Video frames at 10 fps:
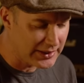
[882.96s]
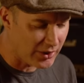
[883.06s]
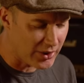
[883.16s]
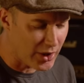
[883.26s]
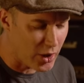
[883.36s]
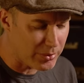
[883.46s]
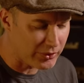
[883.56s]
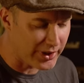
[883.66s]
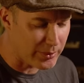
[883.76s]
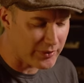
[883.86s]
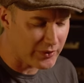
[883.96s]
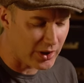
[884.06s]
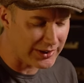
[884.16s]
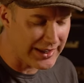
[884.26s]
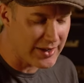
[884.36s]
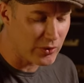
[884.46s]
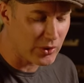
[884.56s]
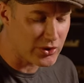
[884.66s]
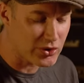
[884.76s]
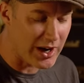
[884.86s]
Nobels here, we've got
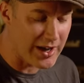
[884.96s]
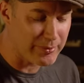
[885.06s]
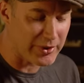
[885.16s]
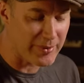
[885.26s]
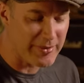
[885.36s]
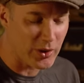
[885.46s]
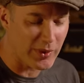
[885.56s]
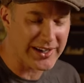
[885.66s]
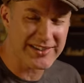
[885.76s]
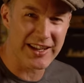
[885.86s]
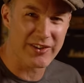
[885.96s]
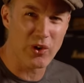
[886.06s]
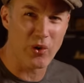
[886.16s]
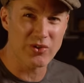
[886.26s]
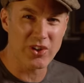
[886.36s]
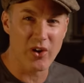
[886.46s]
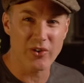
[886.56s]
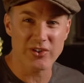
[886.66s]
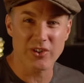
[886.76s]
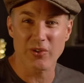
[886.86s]
level and drive, but the middle one, instead of called tone,
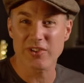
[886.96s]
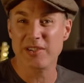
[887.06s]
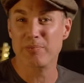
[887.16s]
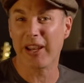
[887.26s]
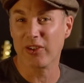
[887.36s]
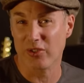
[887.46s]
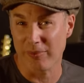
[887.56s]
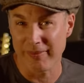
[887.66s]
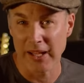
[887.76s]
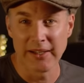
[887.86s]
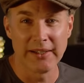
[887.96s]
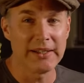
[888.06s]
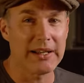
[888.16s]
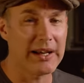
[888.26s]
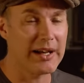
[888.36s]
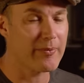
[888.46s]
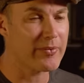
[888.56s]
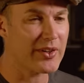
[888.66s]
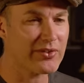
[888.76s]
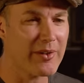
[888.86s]
it's called spectrum.
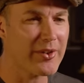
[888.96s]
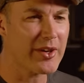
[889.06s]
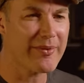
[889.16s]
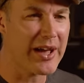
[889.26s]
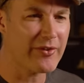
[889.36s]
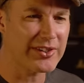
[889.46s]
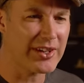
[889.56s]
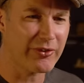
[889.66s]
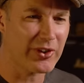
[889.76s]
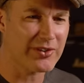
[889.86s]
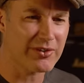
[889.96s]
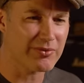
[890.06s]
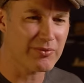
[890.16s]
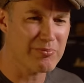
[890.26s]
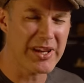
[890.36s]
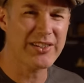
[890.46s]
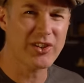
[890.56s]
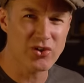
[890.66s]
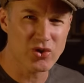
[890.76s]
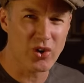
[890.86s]
Some of them have a different mid
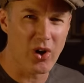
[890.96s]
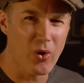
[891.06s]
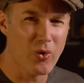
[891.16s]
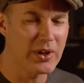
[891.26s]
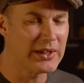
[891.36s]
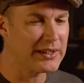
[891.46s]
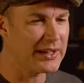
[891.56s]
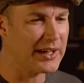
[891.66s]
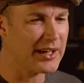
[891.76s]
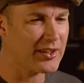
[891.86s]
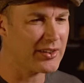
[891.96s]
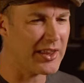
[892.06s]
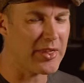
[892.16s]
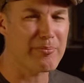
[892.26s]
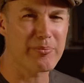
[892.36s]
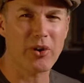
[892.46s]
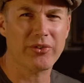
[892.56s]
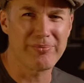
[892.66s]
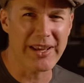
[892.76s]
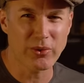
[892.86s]
control, like the
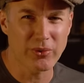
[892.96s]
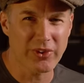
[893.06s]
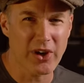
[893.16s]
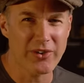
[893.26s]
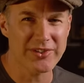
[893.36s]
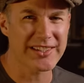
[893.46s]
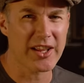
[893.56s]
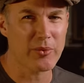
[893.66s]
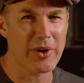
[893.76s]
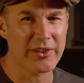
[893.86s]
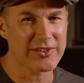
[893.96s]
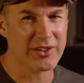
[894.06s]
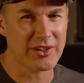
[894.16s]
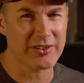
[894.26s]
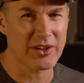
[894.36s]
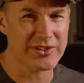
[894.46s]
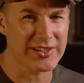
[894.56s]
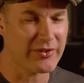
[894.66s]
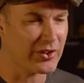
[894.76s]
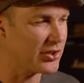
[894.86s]
Boss Metal Zone is another one that's got lots of
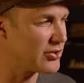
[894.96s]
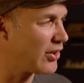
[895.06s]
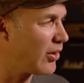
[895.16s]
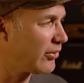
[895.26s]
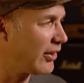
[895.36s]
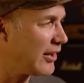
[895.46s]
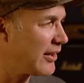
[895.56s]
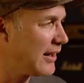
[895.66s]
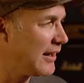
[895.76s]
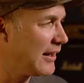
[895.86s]
different controls on it.